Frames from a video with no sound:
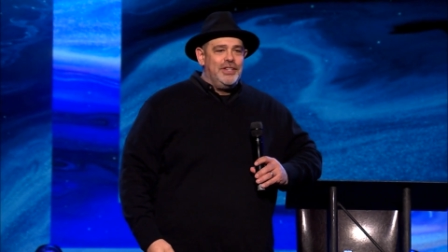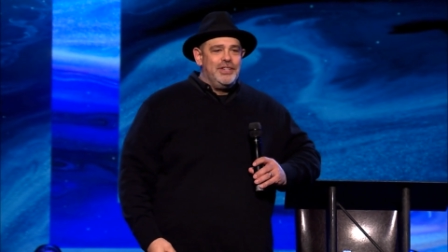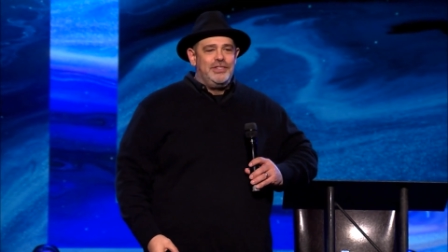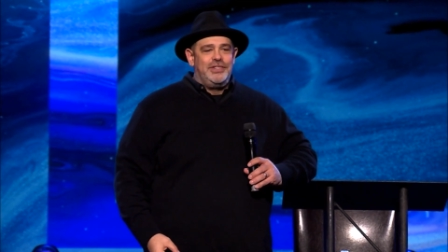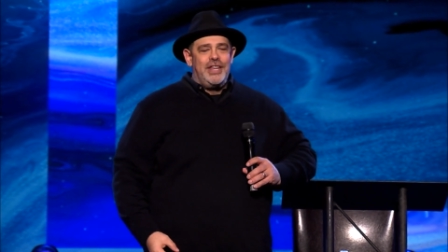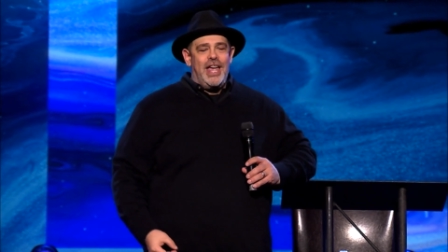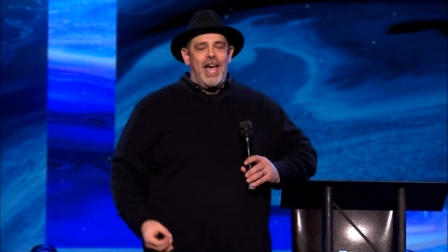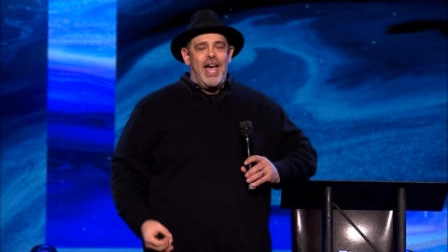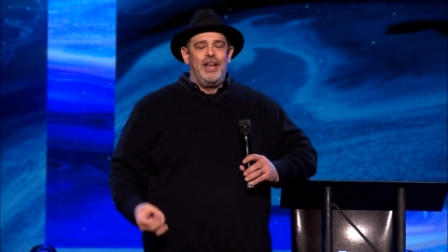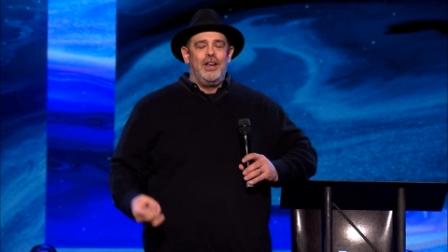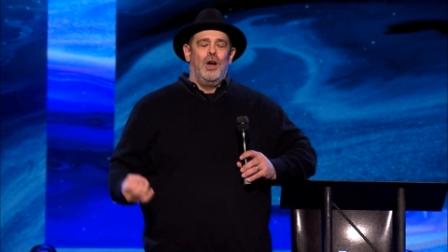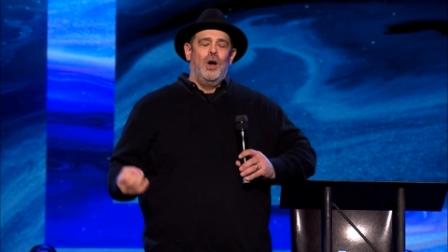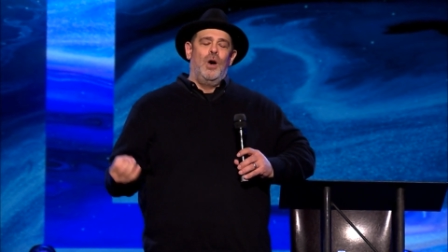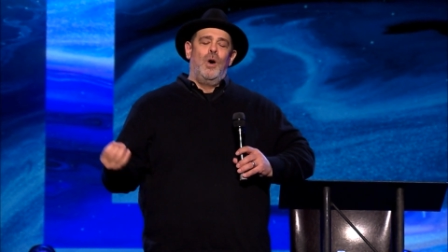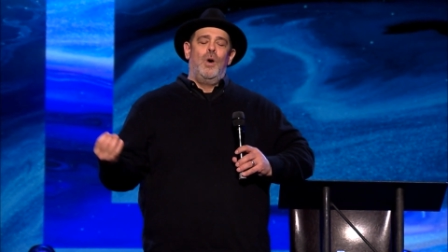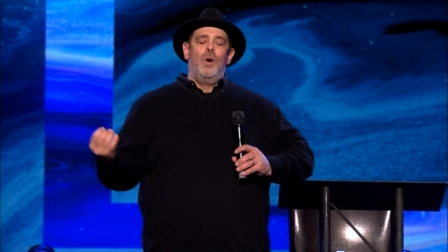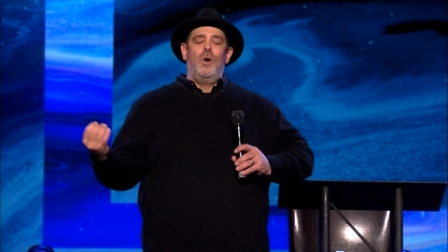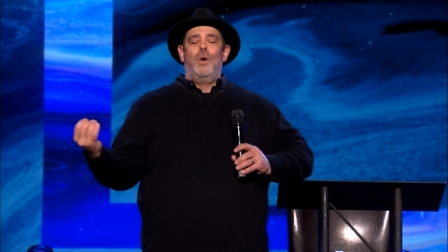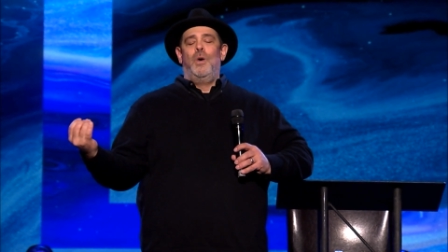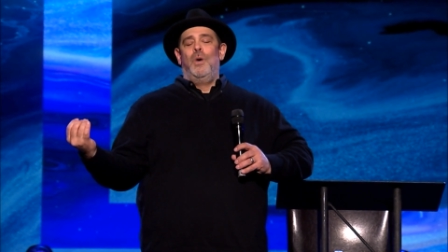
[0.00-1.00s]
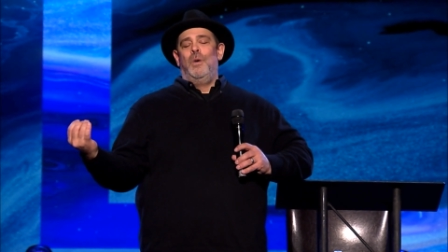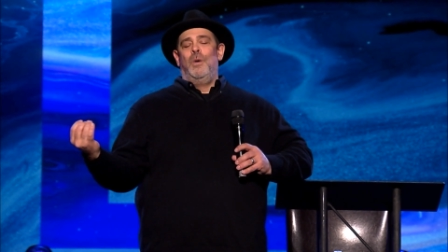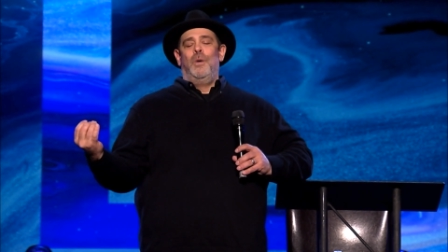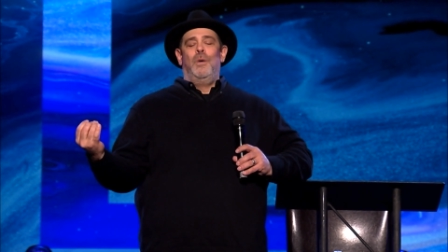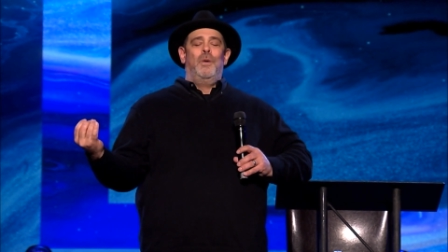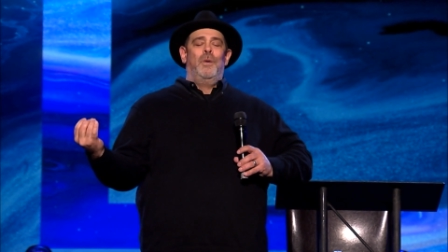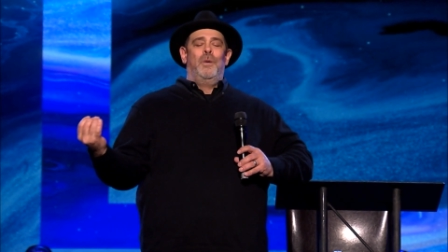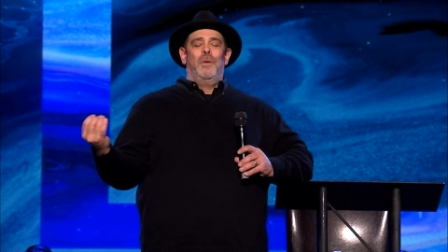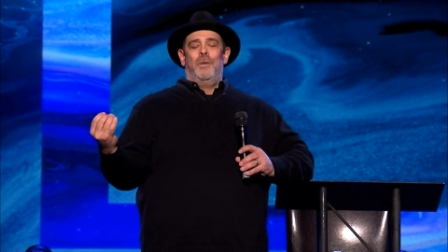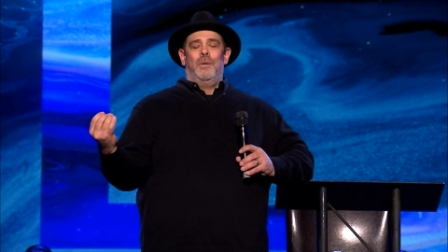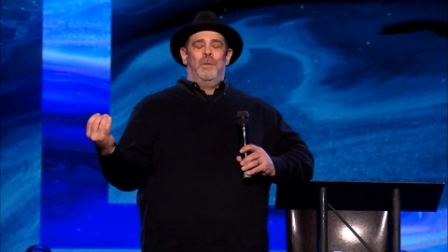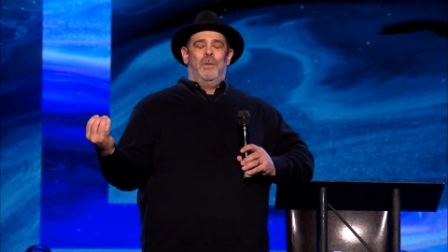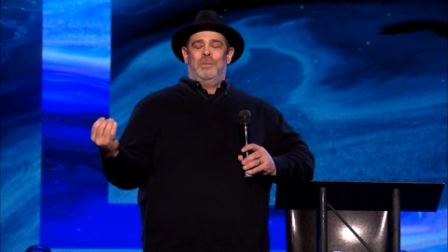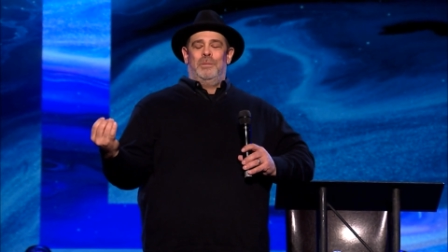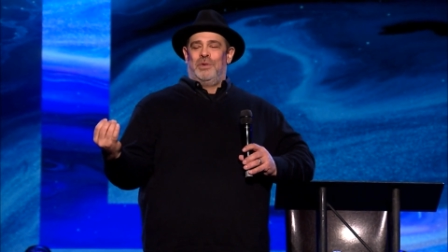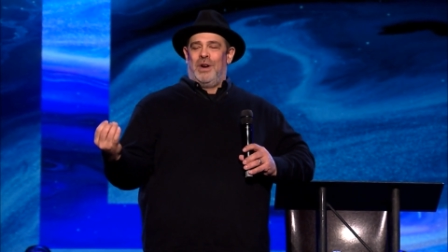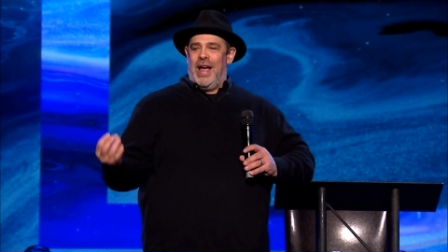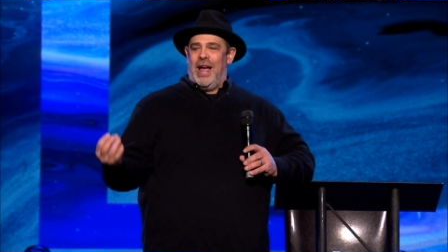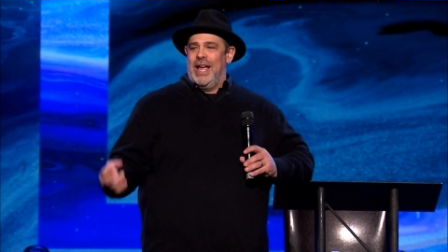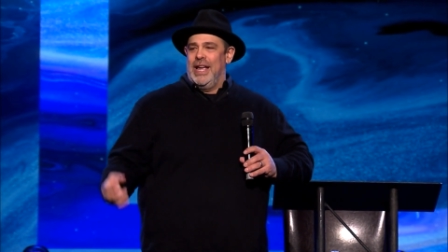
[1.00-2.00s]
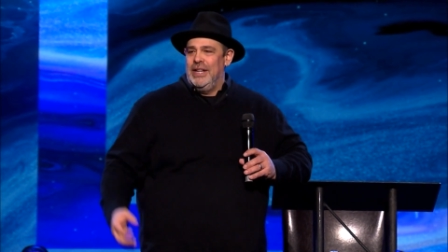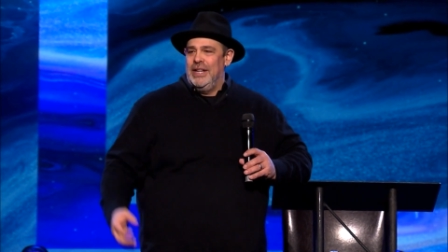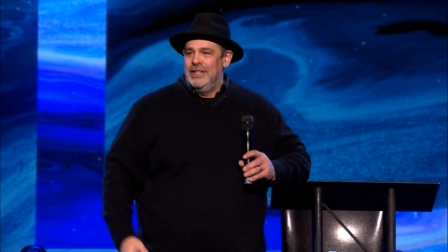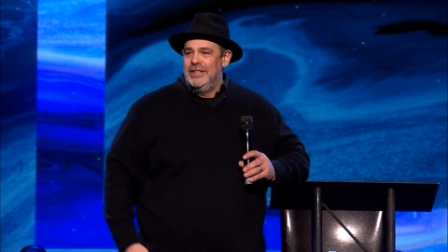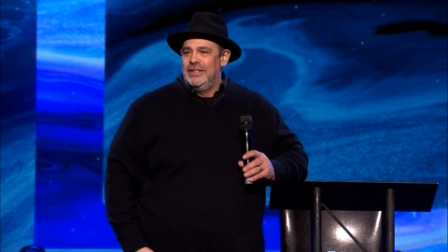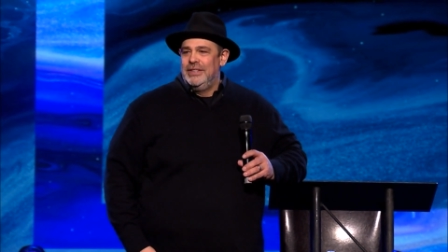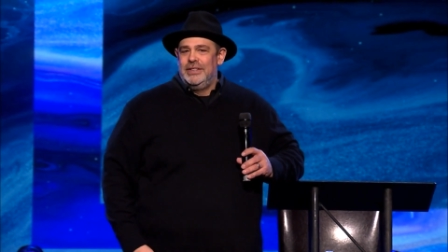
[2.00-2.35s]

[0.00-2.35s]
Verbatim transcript: the Zen Om, right?